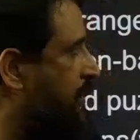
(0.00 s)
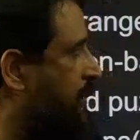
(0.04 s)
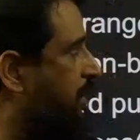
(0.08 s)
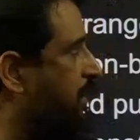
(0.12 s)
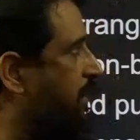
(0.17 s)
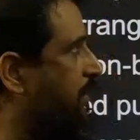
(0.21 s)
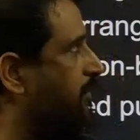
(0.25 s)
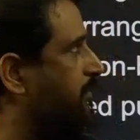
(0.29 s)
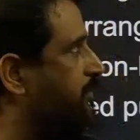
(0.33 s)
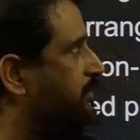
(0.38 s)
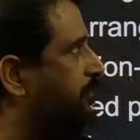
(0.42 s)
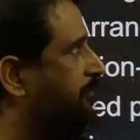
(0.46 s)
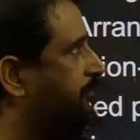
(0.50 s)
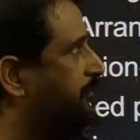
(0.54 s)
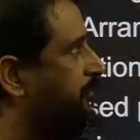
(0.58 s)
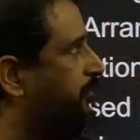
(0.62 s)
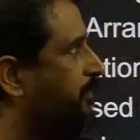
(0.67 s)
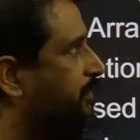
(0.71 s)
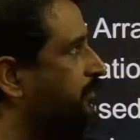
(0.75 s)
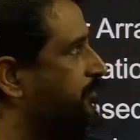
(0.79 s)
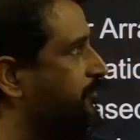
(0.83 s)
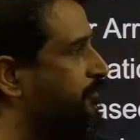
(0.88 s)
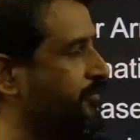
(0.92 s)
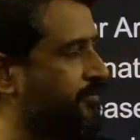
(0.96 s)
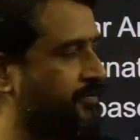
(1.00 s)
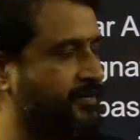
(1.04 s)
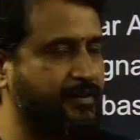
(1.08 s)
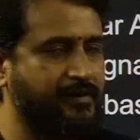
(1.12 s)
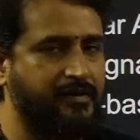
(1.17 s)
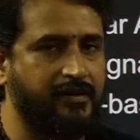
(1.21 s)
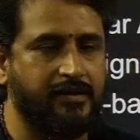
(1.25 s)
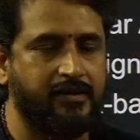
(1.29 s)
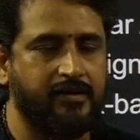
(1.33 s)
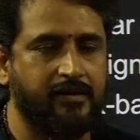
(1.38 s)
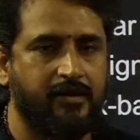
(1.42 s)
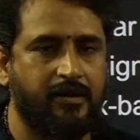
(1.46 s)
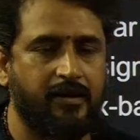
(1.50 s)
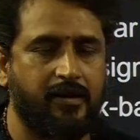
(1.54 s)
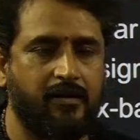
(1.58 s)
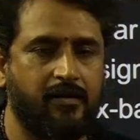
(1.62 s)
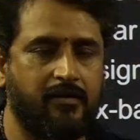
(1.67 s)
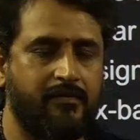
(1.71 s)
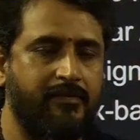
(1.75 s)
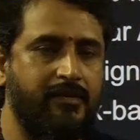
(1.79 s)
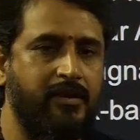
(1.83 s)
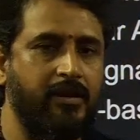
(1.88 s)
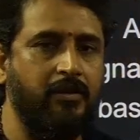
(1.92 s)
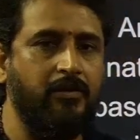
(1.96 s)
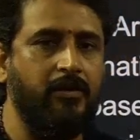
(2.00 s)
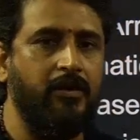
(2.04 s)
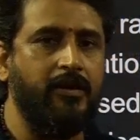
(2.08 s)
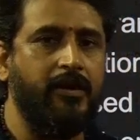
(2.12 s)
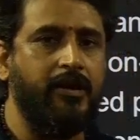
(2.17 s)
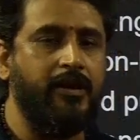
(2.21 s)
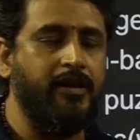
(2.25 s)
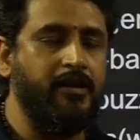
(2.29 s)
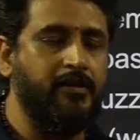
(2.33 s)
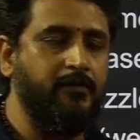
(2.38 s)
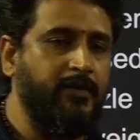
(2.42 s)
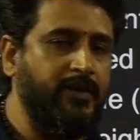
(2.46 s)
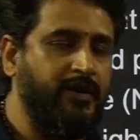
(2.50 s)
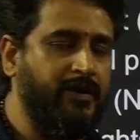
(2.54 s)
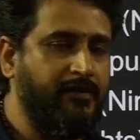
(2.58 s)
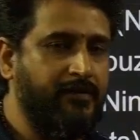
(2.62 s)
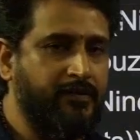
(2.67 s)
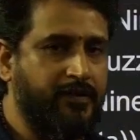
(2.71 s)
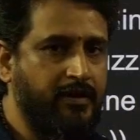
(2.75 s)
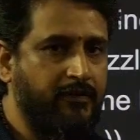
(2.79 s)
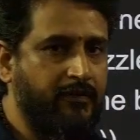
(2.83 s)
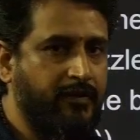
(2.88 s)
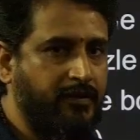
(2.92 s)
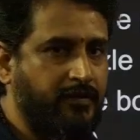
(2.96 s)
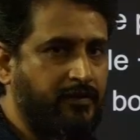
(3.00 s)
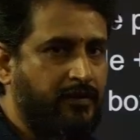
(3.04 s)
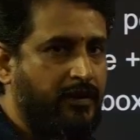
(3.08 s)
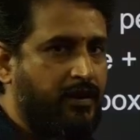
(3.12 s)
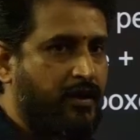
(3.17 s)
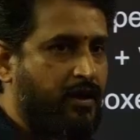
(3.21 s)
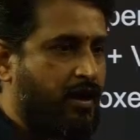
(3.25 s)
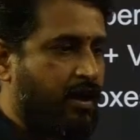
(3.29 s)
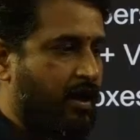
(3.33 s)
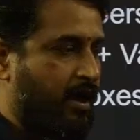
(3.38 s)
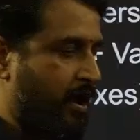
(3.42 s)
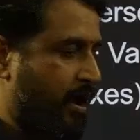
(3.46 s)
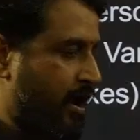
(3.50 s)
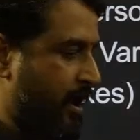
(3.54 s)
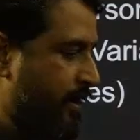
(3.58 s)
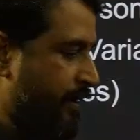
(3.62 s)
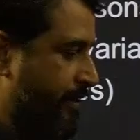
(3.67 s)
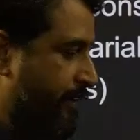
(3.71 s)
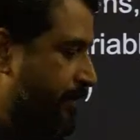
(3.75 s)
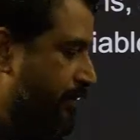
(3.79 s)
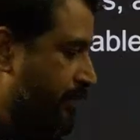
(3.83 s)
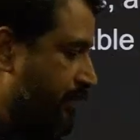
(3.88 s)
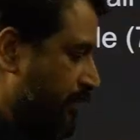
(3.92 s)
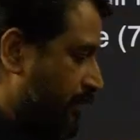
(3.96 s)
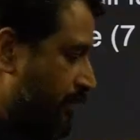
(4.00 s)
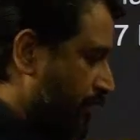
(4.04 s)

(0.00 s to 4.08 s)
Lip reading: In shift 1, if you see that circular arrangement is given and